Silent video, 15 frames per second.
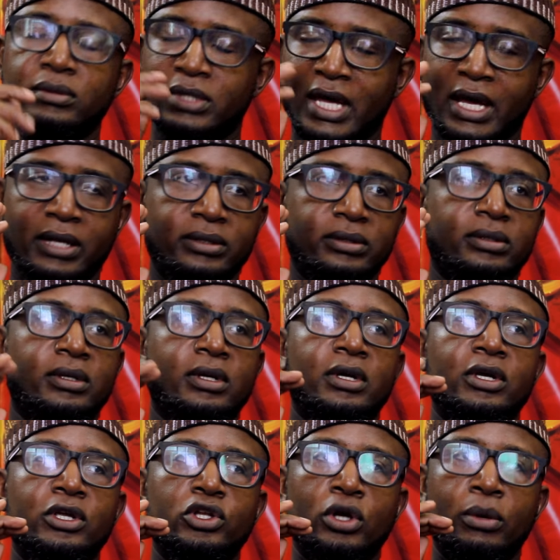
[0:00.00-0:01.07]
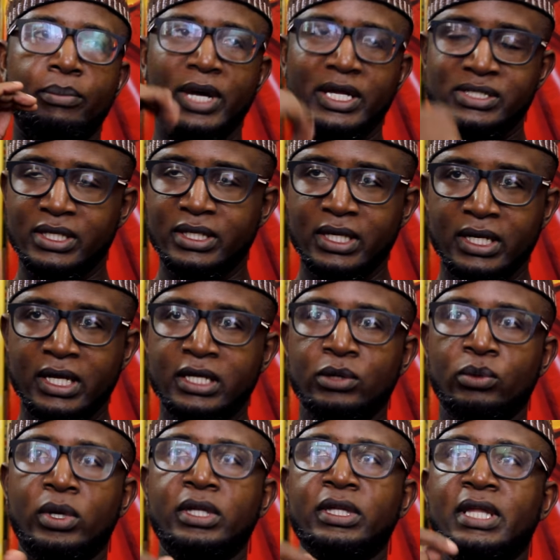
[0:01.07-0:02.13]
that you're better than
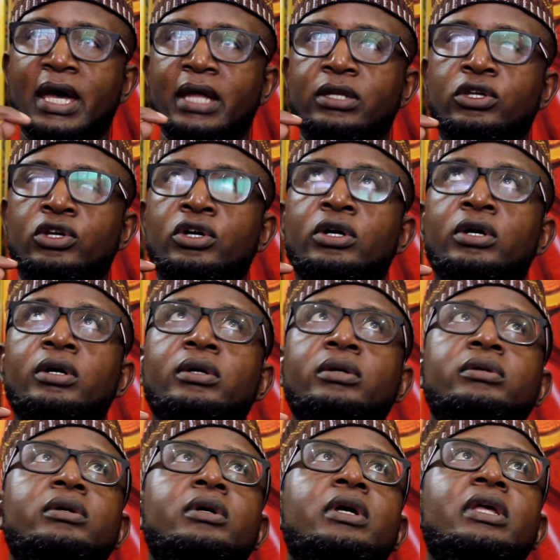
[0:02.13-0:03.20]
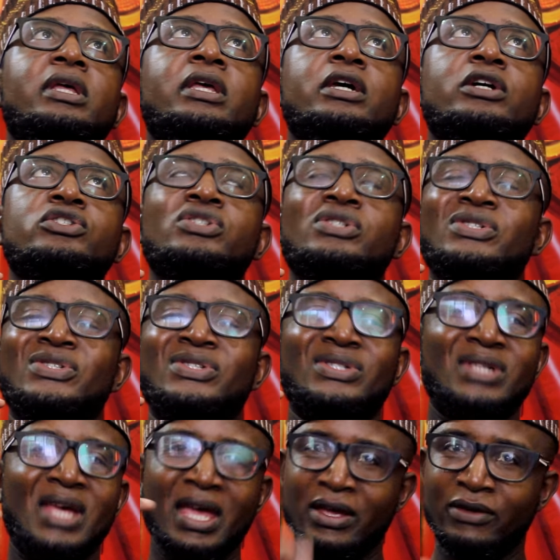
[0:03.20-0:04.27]
anyone, that you're here to
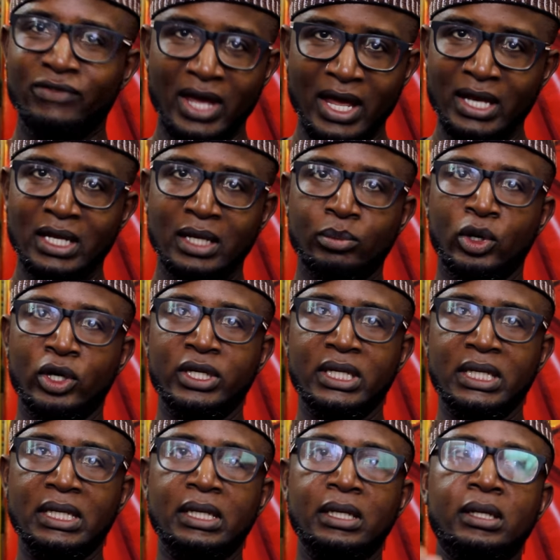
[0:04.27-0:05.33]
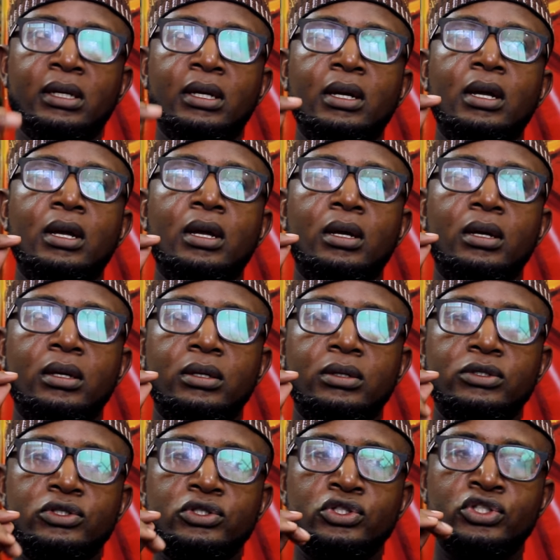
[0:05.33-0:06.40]
save anybody.
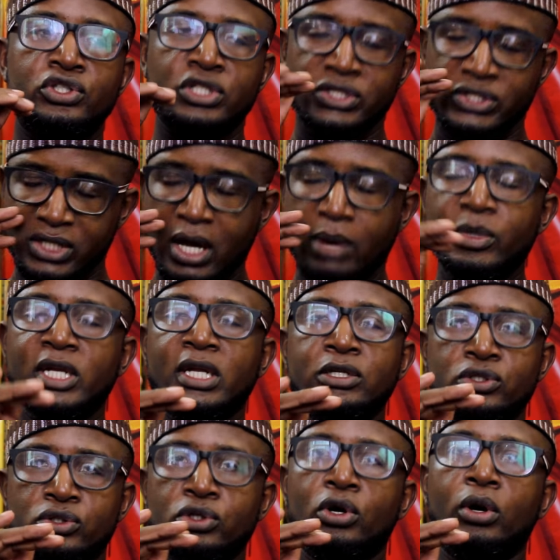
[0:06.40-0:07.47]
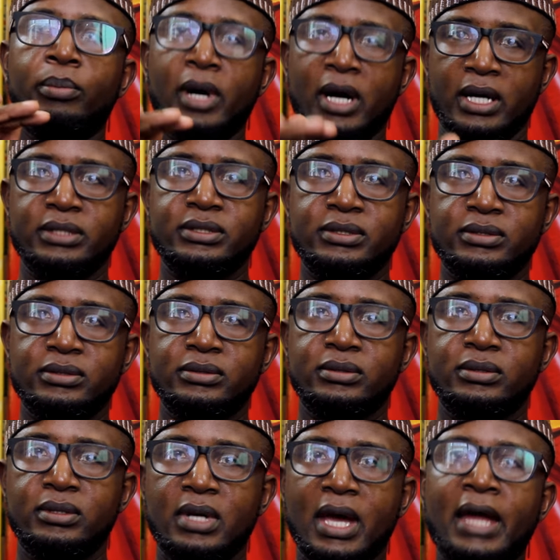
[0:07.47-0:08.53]
Just come in and do your part
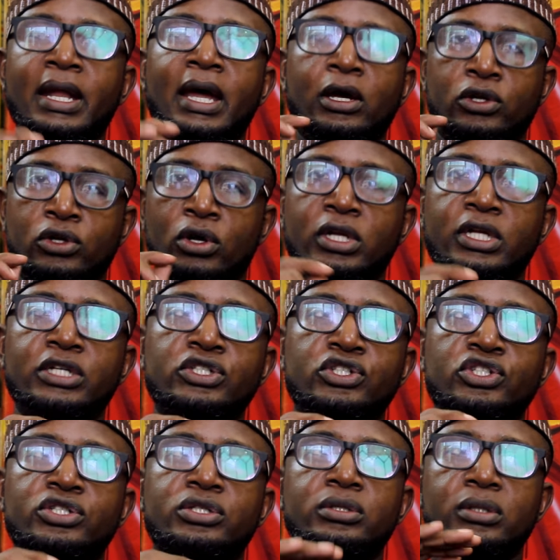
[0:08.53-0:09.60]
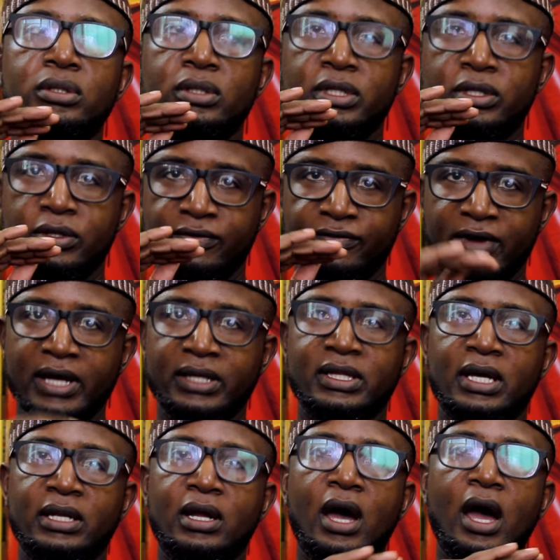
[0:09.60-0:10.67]
and acknowledge the fact
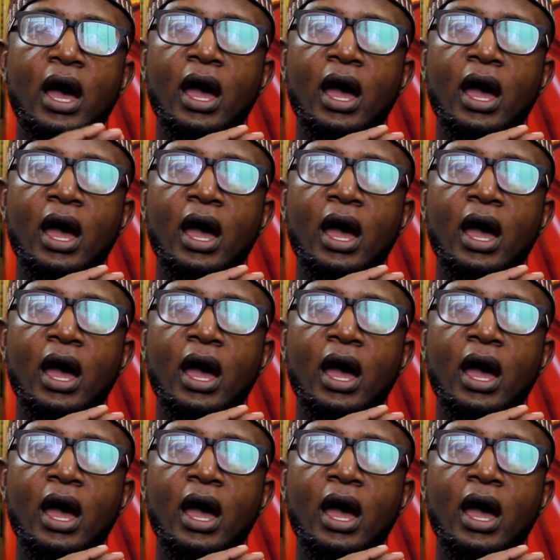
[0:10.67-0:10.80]
that